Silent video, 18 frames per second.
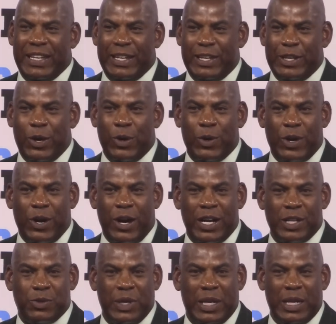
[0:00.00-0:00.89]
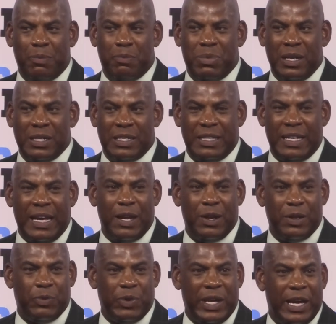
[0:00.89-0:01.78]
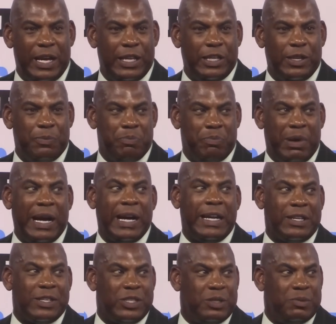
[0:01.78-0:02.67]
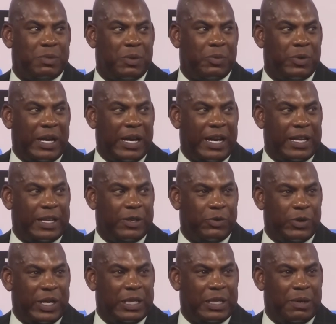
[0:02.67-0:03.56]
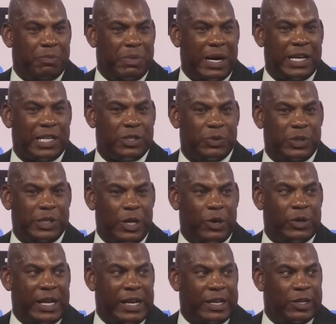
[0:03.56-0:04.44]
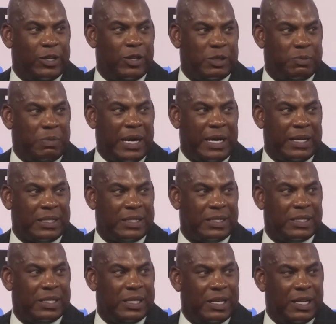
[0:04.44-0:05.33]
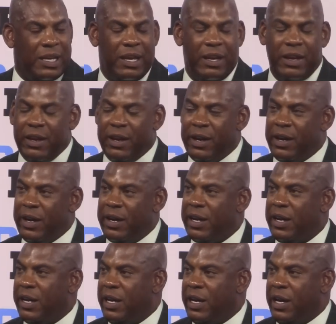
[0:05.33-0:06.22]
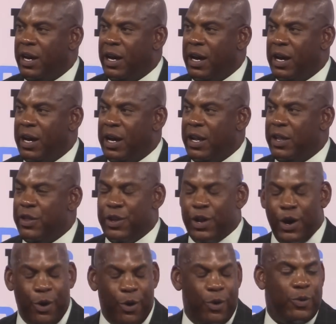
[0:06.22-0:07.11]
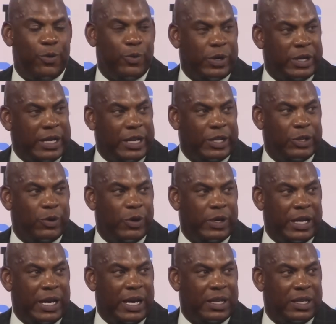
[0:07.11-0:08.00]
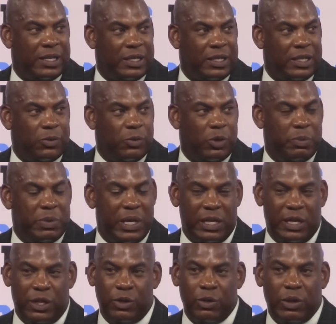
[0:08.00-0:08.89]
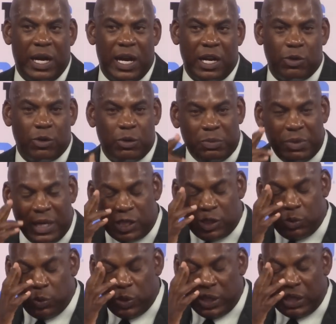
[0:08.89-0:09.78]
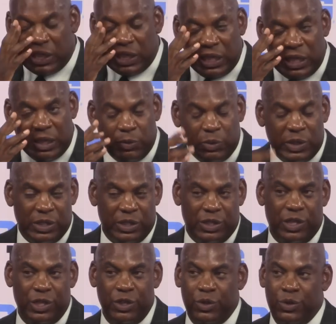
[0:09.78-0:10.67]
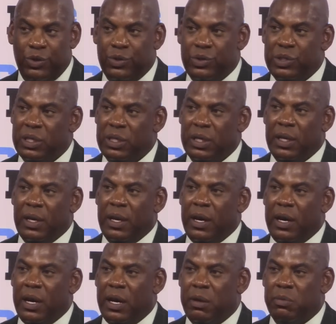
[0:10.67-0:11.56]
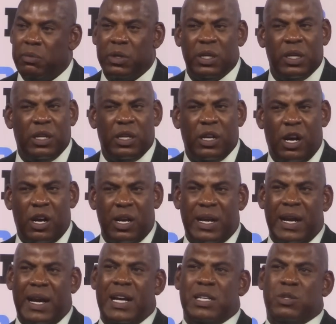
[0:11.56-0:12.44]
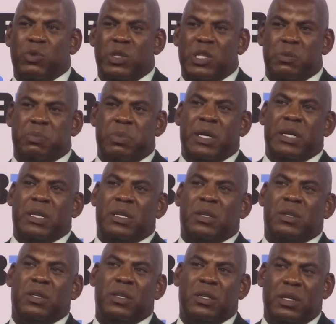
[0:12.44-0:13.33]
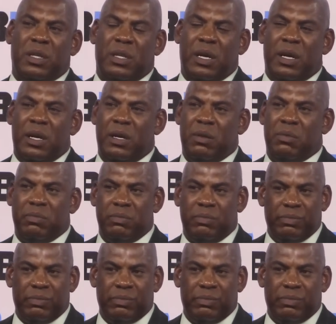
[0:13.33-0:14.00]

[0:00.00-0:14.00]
the go karts, we had the buses, and we had the bikes. You remember, yeah, I had the, we had the bikes. We donated those bikes. Yeah. Uh, no, we're not doing that. Yeah. We'll be in a new locker room next week, and, which is huge. Um, our guys will spend, um,